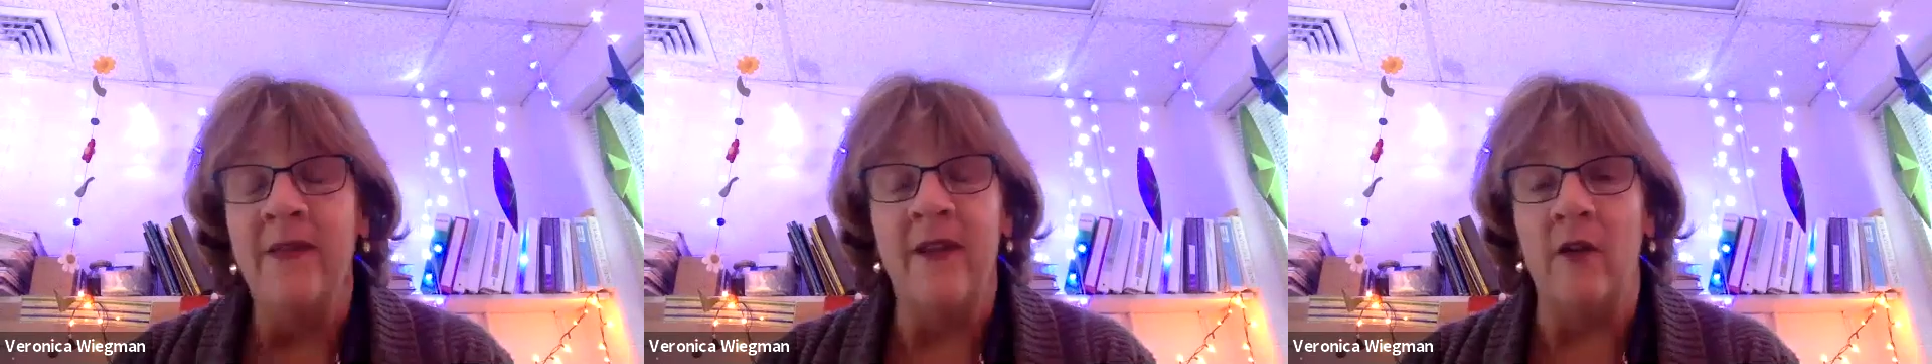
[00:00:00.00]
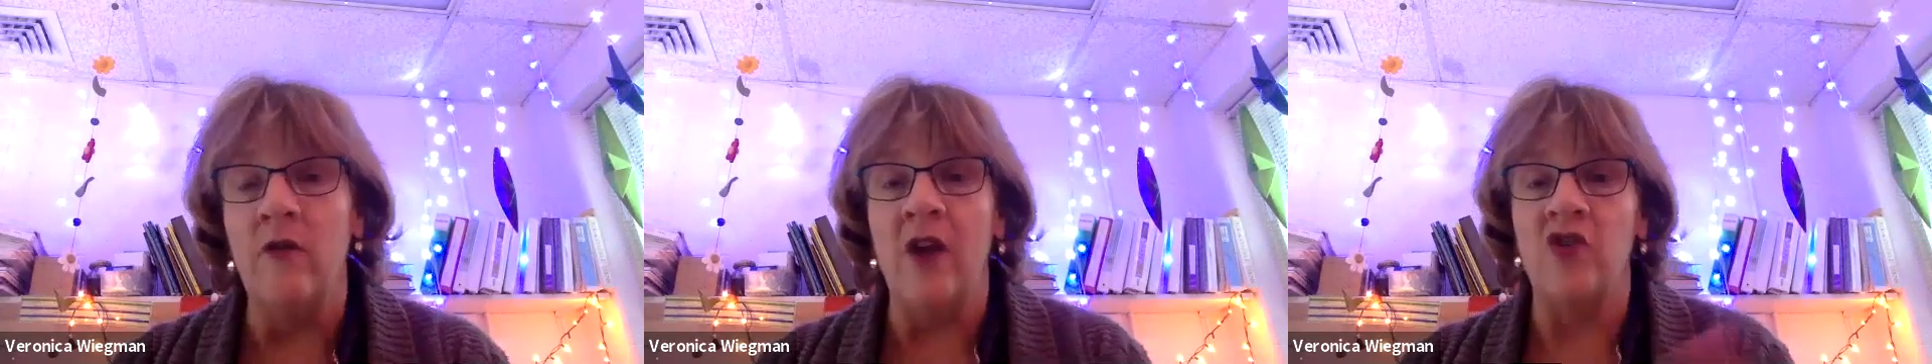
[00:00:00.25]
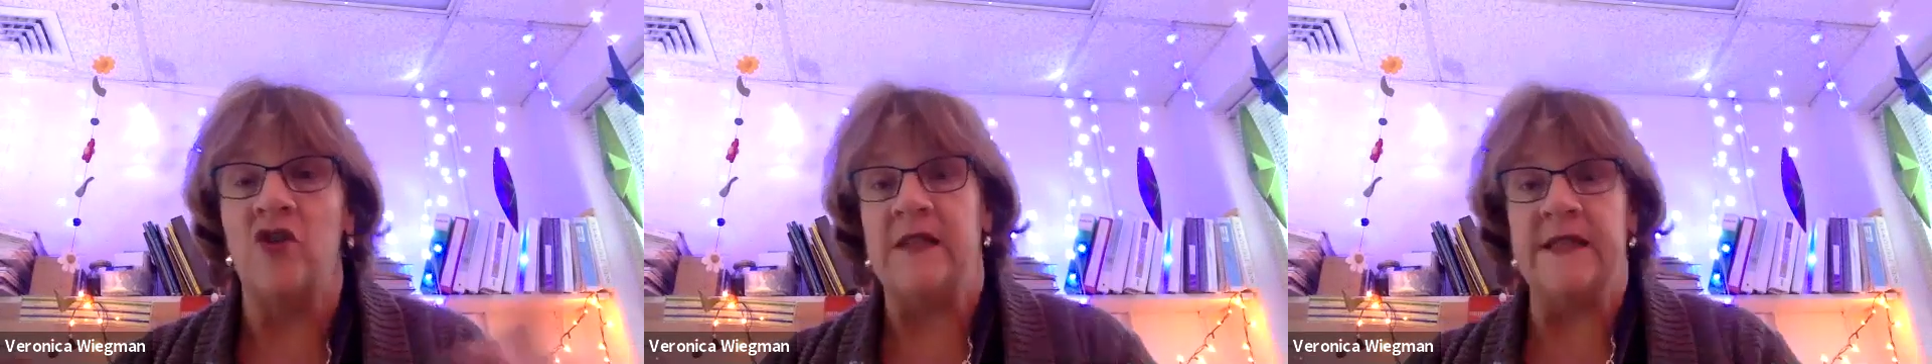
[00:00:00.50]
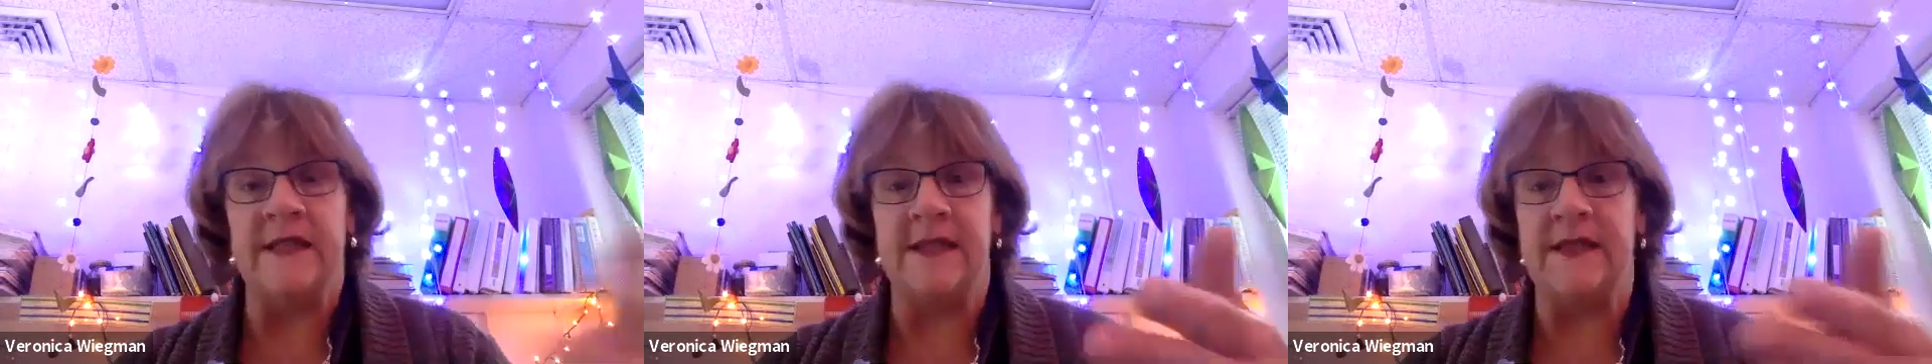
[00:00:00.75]
They're not
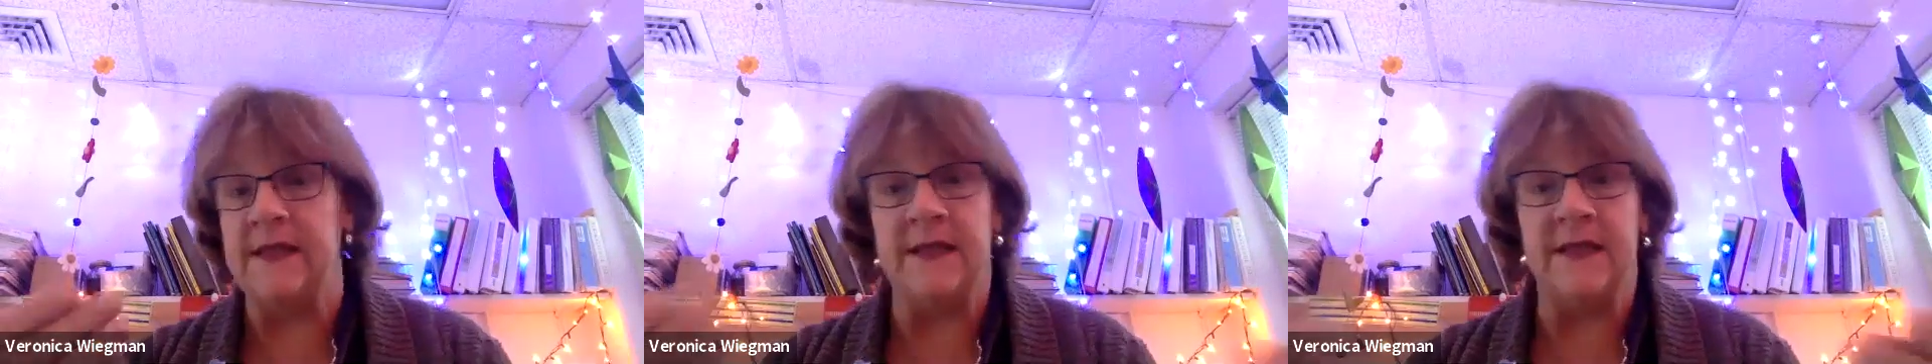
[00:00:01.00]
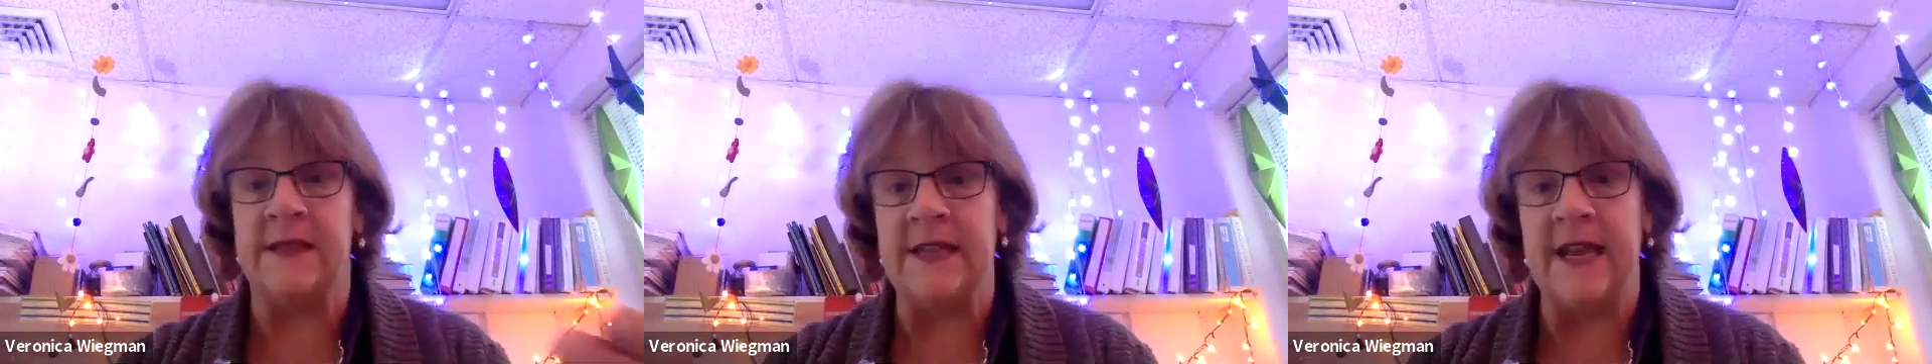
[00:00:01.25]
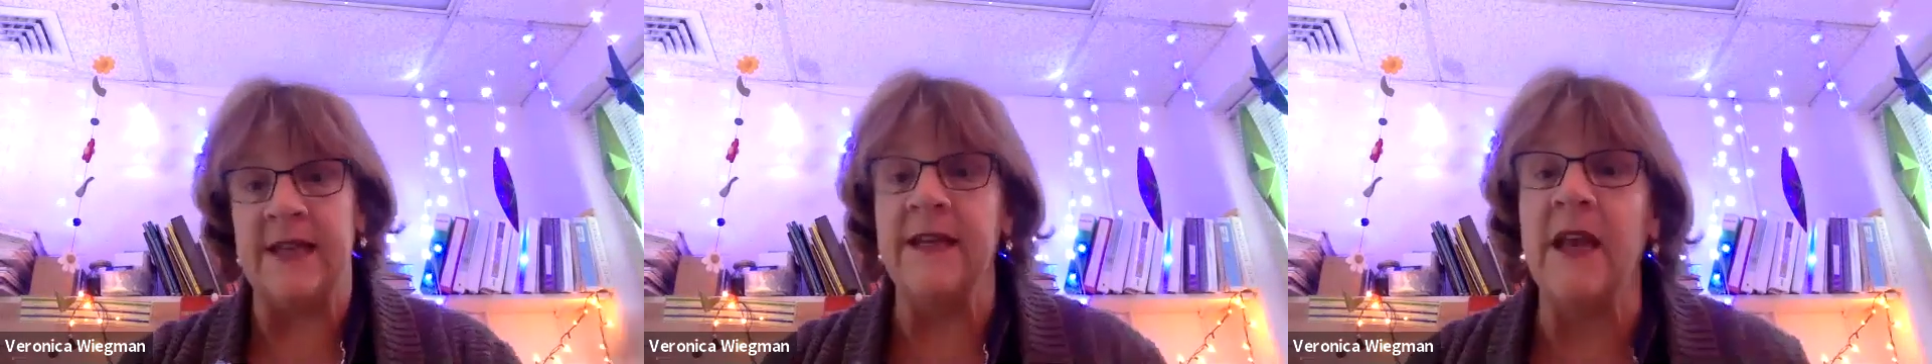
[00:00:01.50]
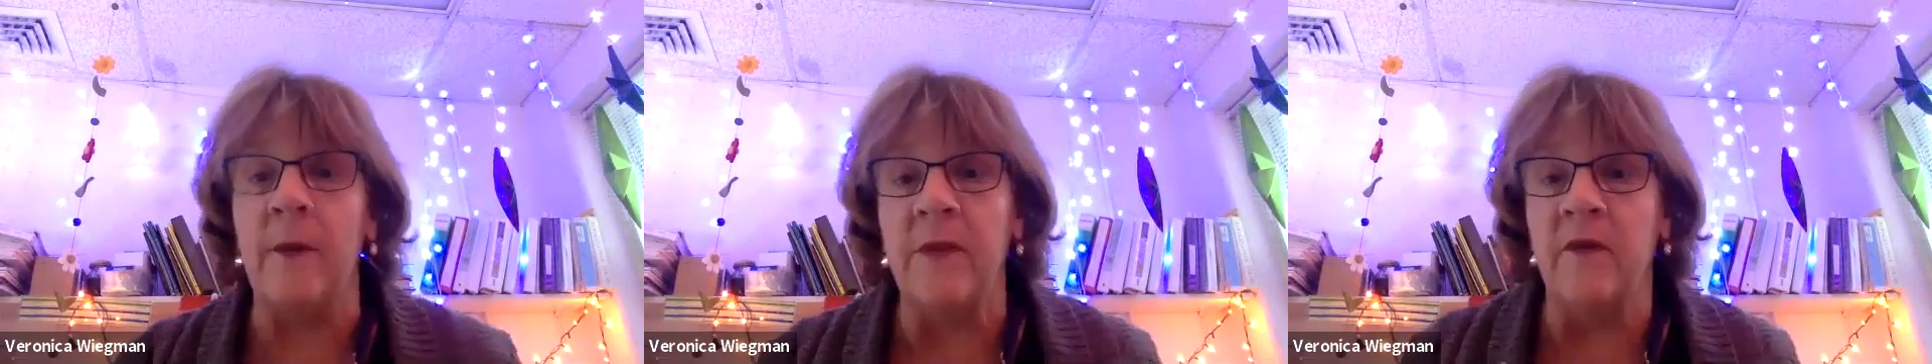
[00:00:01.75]
just standing up